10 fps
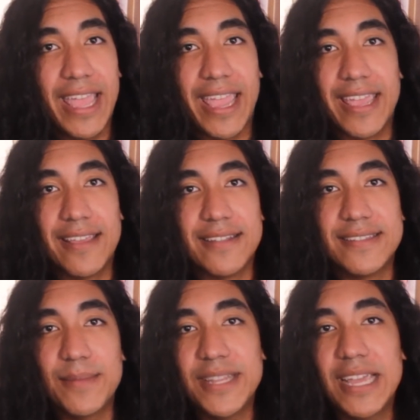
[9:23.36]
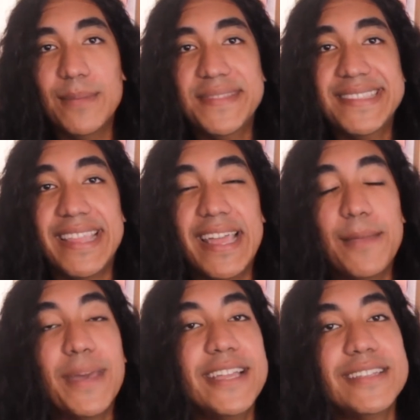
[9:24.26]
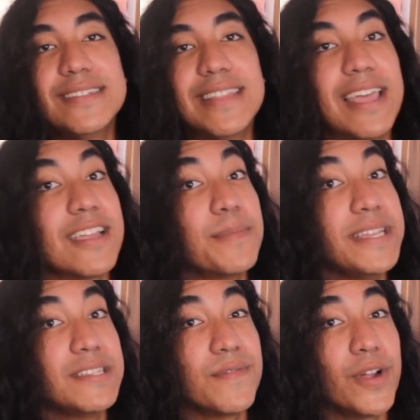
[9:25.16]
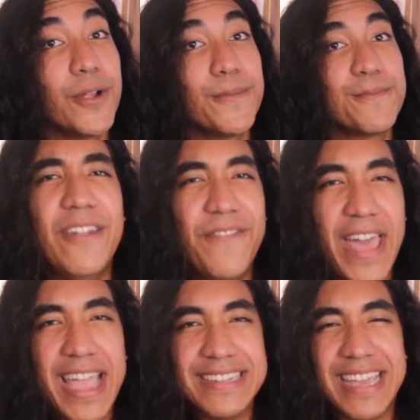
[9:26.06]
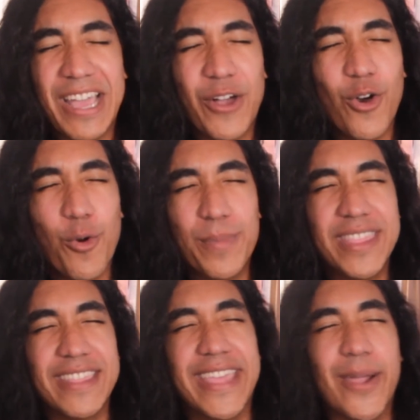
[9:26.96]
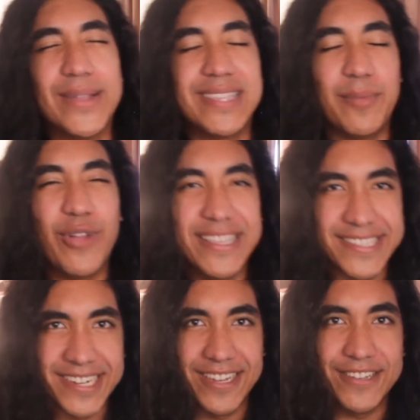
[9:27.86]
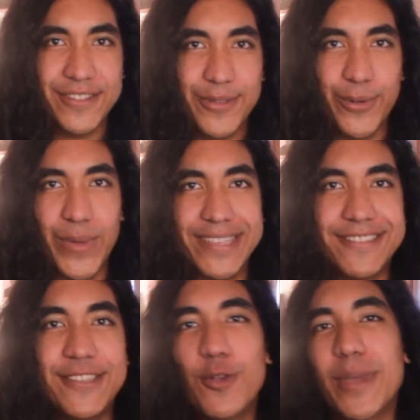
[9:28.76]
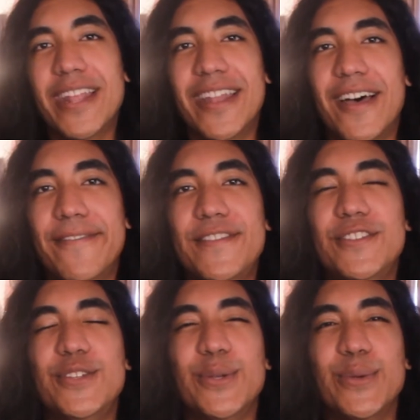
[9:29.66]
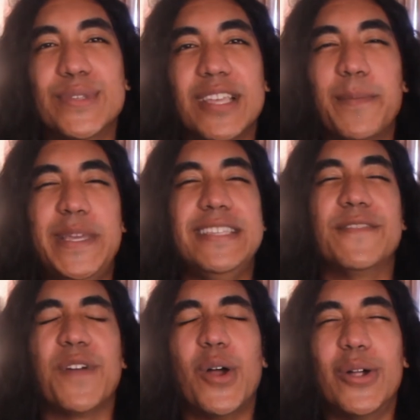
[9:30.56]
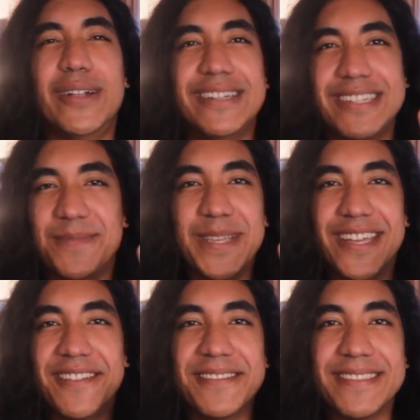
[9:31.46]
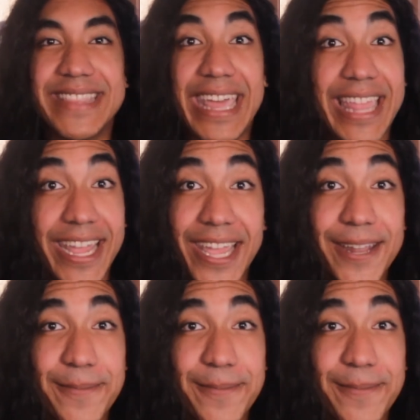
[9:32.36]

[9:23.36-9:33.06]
and sometimes they might just like a piece of art. In fact, I hope that there is a president who is human enough to choose a piece of art just because they like it.